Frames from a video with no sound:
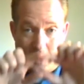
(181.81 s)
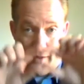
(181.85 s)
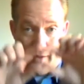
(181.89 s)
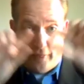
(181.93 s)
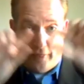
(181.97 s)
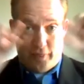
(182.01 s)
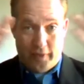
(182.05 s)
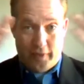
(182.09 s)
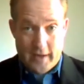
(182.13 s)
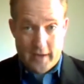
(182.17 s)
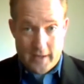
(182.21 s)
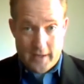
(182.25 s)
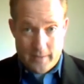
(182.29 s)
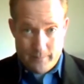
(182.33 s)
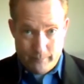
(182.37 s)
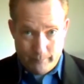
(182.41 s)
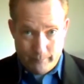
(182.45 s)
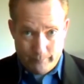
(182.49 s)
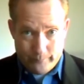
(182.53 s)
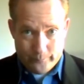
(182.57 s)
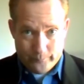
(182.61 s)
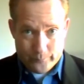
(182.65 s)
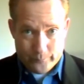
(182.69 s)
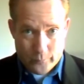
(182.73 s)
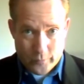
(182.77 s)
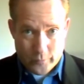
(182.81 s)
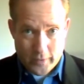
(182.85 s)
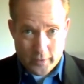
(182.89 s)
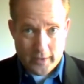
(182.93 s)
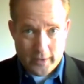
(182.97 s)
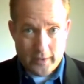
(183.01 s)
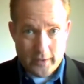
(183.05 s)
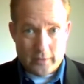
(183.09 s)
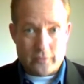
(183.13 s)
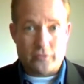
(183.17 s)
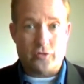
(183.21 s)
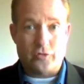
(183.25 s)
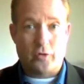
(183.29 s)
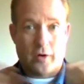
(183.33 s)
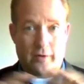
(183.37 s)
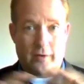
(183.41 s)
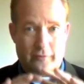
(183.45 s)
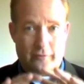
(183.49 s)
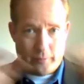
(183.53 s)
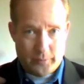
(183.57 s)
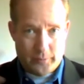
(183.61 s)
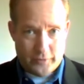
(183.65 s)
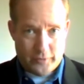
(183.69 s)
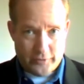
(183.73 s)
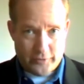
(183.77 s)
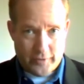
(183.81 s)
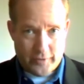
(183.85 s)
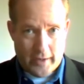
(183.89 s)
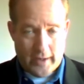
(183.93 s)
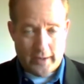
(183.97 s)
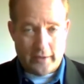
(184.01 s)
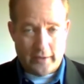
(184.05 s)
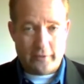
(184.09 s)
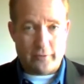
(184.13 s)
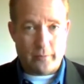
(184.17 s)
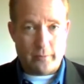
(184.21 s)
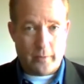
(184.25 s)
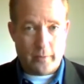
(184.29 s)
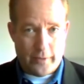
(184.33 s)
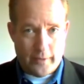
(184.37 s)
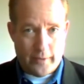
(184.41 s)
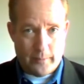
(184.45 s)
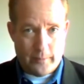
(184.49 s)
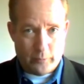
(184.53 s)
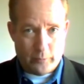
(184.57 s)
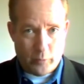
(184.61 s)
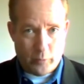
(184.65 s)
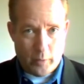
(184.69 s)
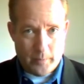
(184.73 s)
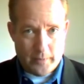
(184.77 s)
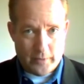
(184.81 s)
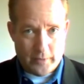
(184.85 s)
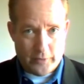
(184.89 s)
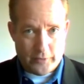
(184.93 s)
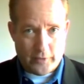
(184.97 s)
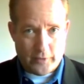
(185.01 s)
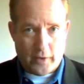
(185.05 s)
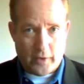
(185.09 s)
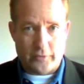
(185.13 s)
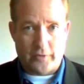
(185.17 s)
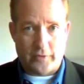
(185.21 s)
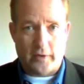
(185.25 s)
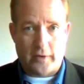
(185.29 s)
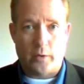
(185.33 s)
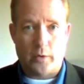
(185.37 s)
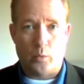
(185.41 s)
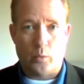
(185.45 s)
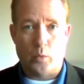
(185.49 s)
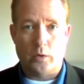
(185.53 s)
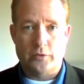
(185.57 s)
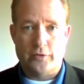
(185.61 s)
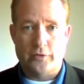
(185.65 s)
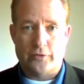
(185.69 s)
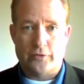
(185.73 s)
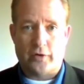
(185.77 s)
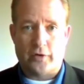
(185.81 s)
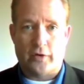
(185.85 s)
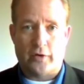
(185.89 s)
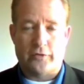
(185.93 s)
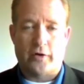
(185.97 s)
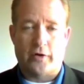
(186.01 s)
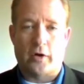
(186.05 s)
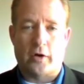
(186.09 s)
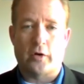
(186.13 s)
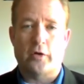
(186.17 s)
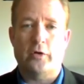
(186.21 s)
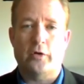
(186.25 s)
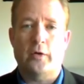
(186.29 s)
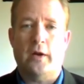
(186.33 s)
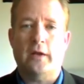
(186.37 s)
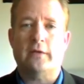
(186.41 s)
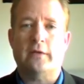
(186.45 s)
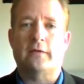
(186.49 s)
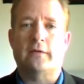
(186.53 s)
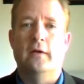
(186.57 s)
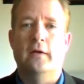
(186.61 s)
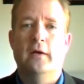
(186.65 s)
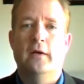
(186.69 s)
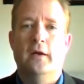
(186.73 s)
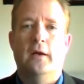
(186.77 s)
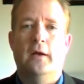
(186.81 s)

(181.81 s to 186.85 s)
a theme, right, drawn from society, from the themes we've been discussing and will discuss in our unit,